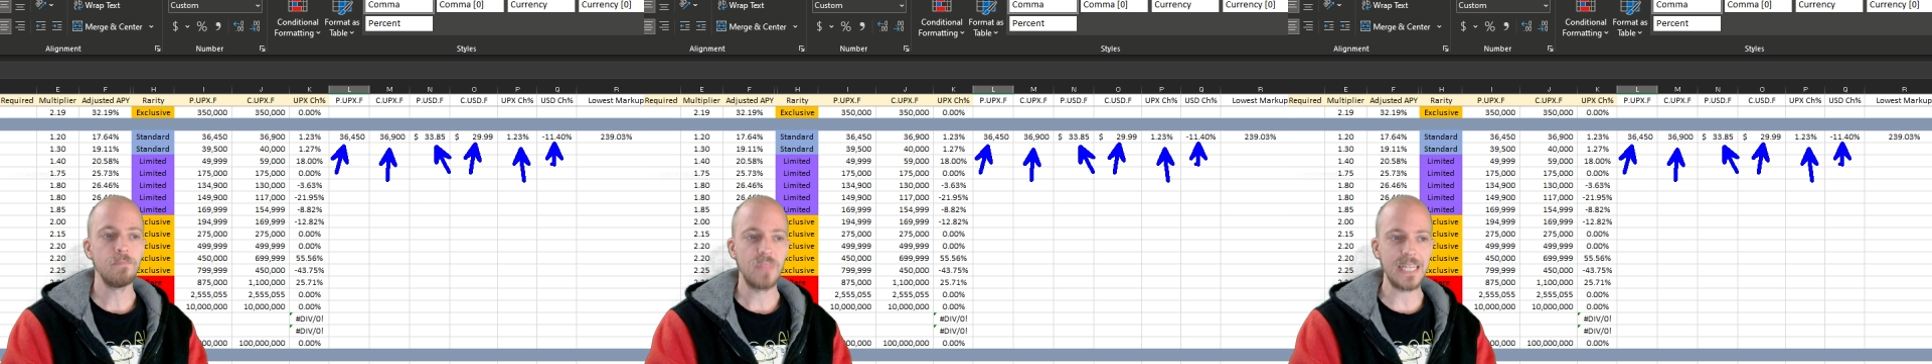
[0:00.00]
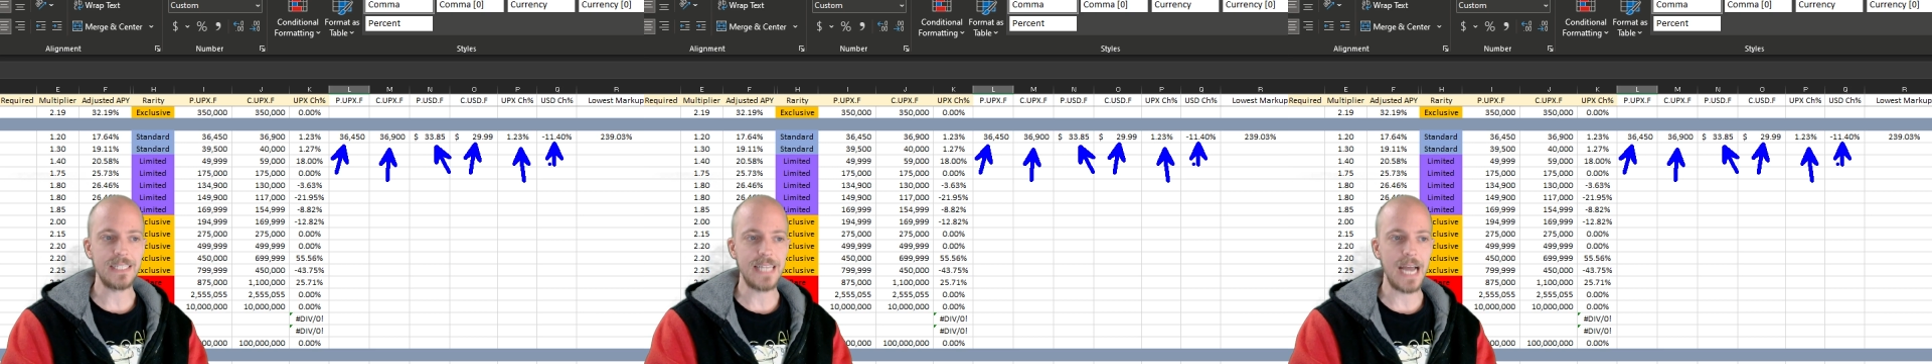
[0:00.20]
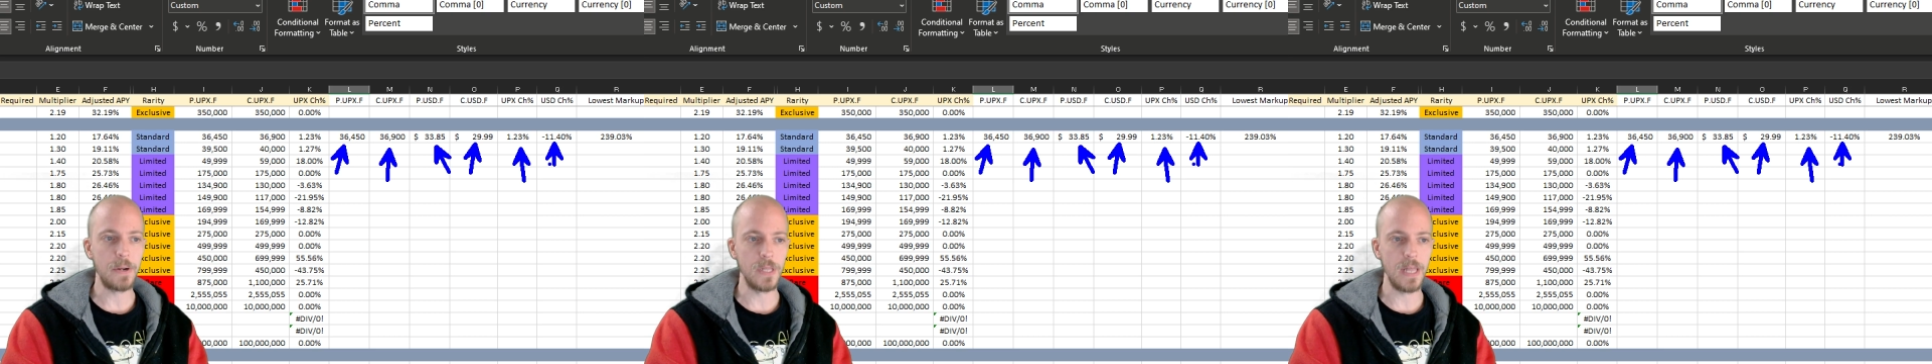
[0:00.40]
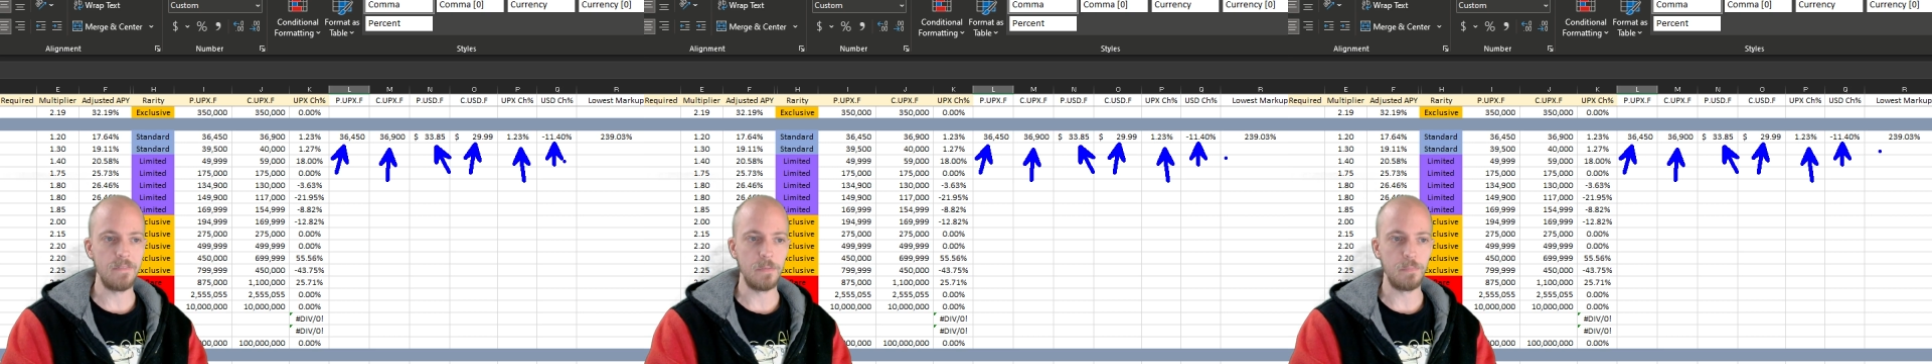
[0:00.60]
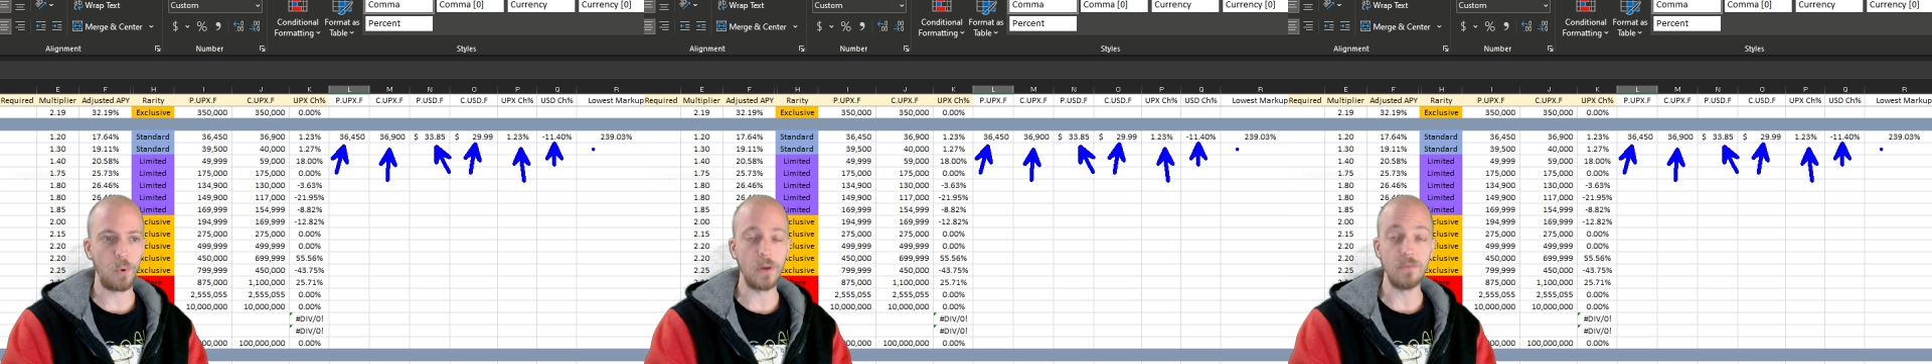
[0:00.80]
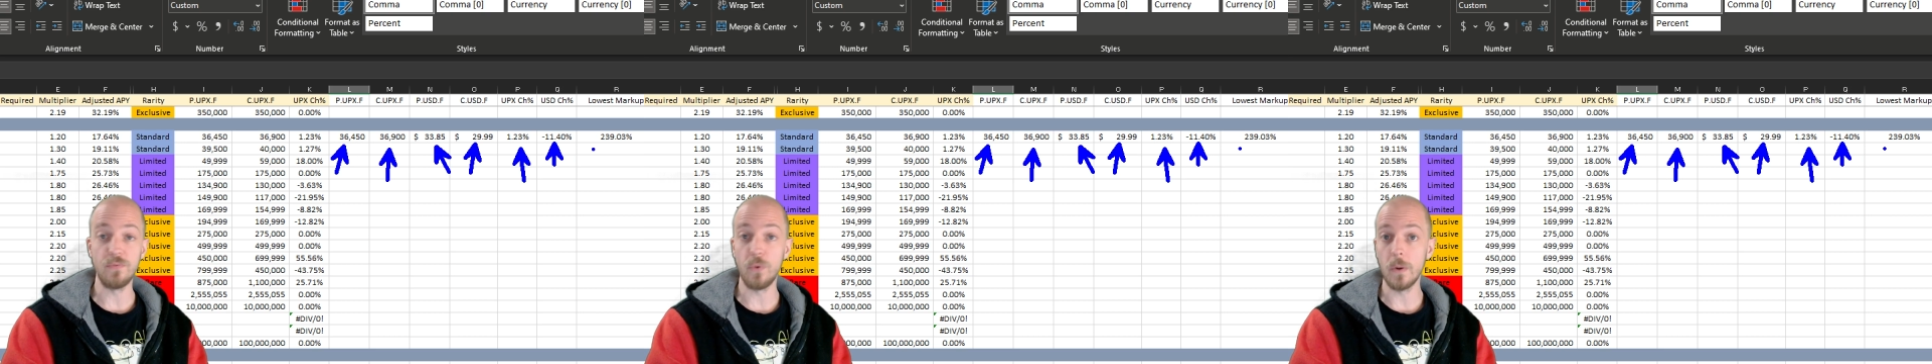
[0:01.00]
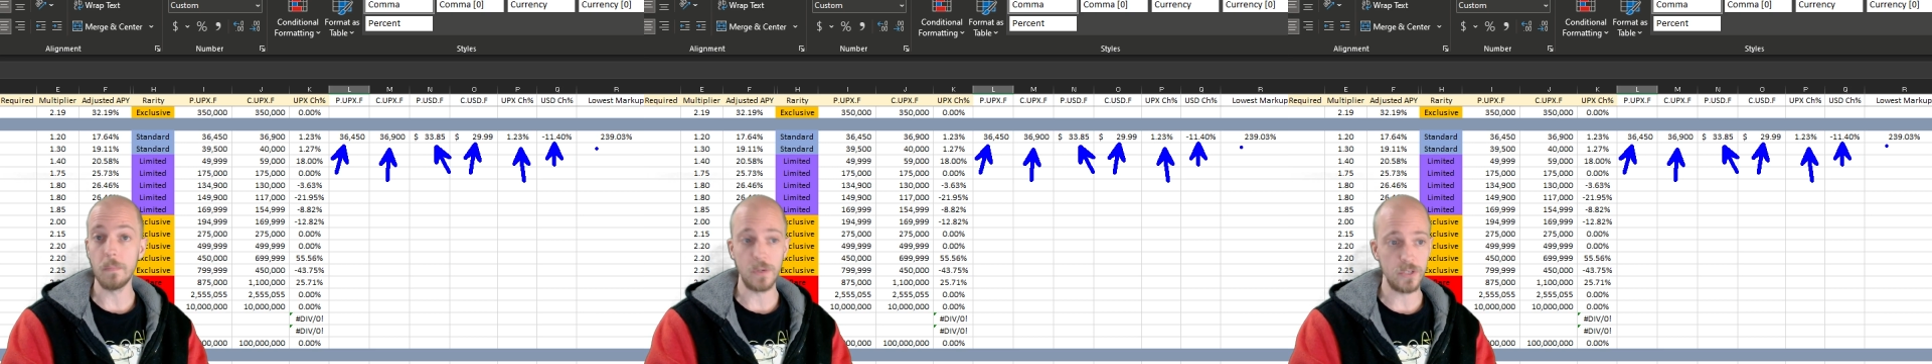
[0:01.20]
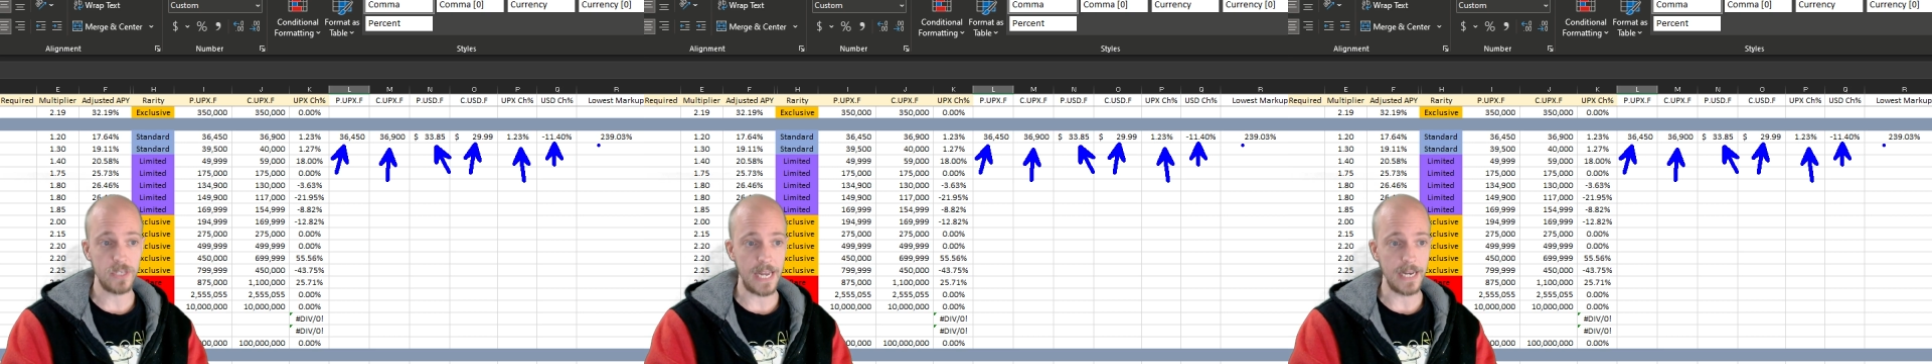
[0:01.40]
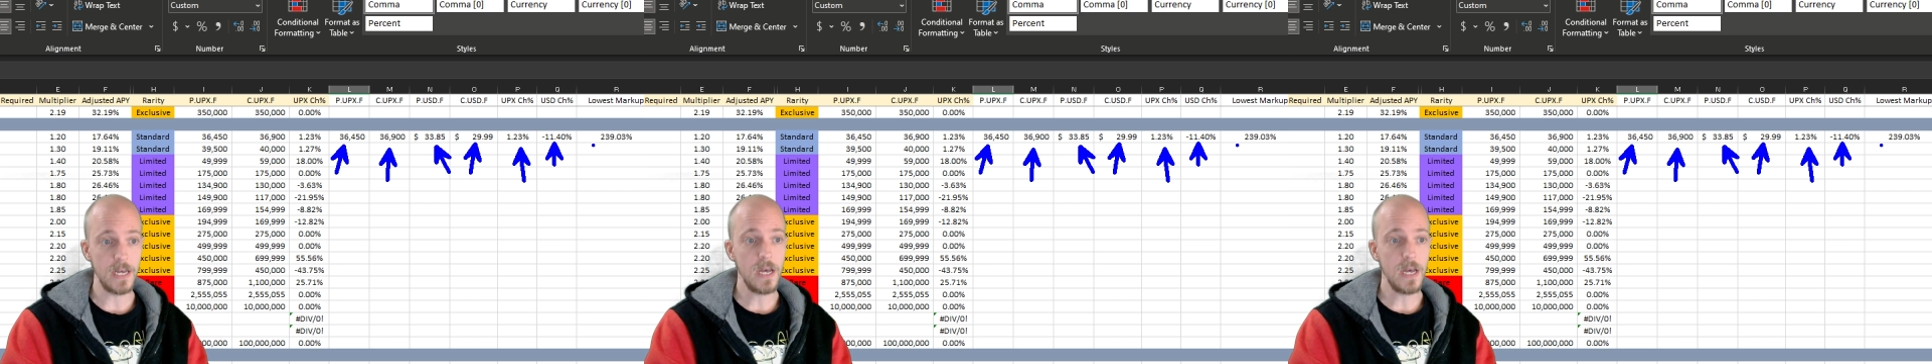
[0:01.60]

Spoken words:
That's down 11.4%.